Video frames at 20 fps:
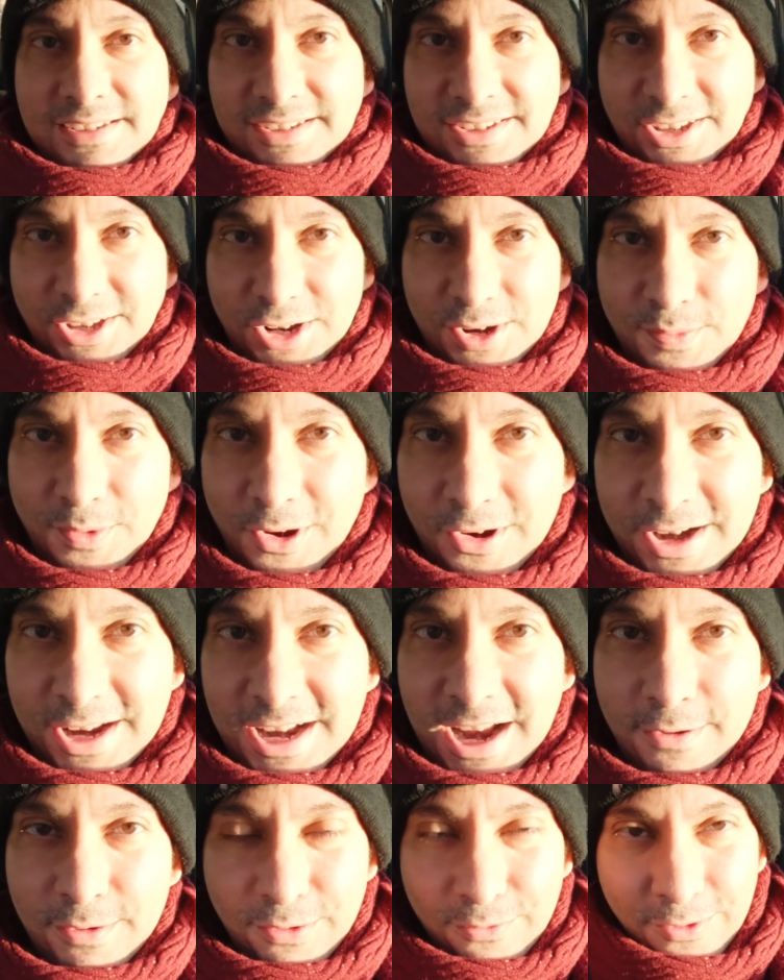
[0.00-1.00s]
Good
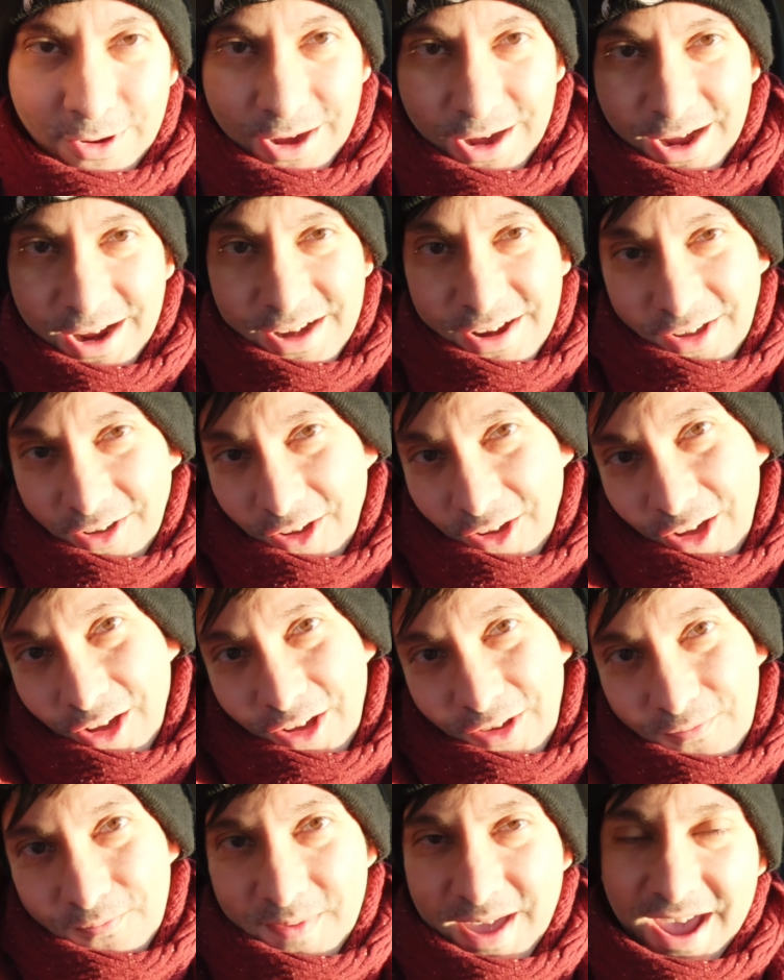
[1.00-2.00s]
morning, everyone.
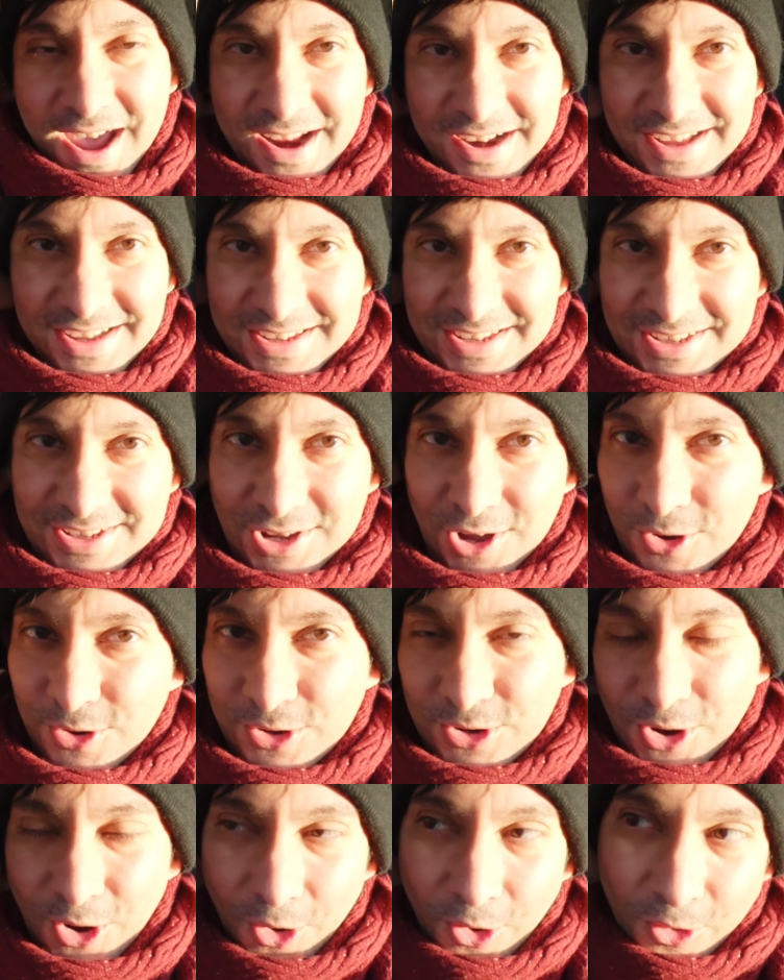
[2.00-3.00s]
Oh man, it's so
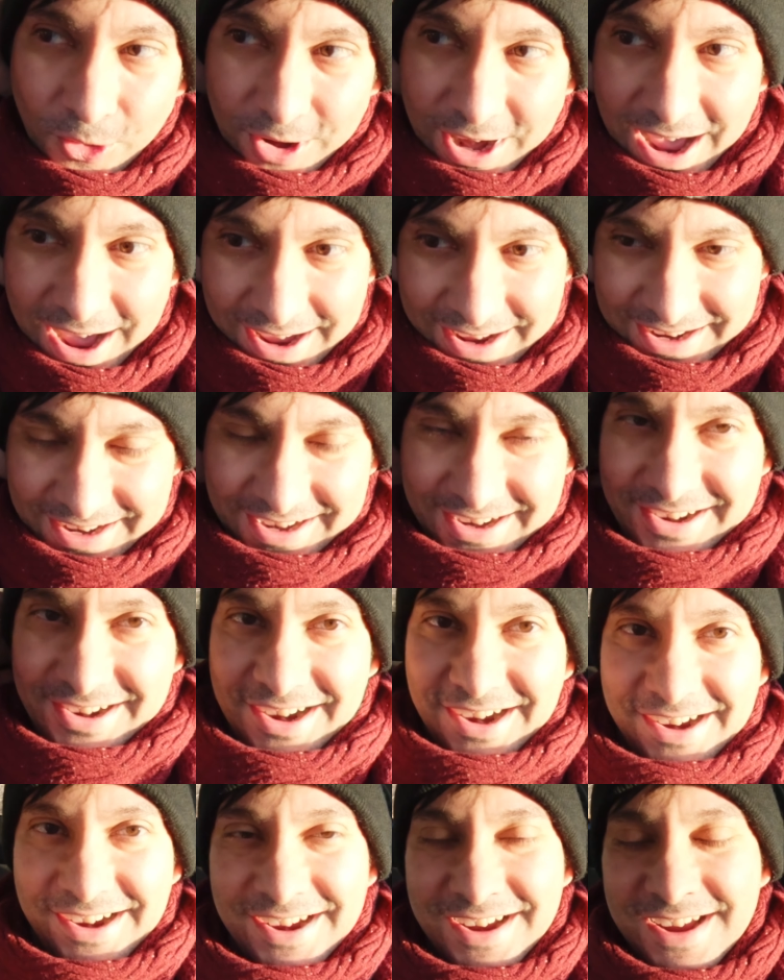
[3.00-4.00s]
cold out
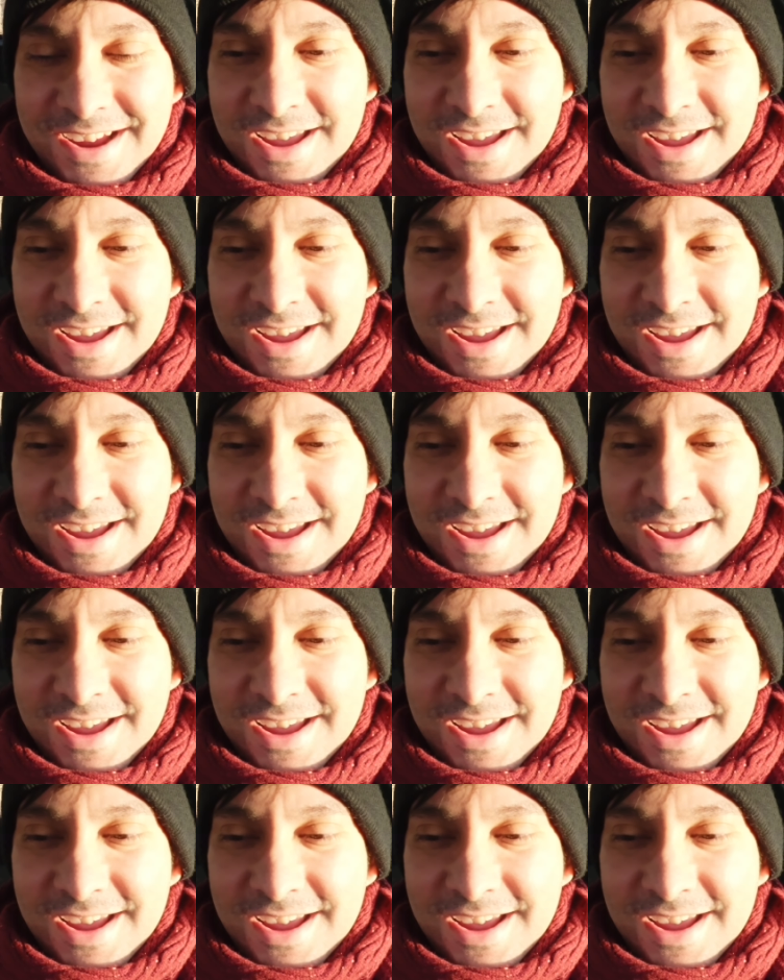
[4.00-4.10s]
here.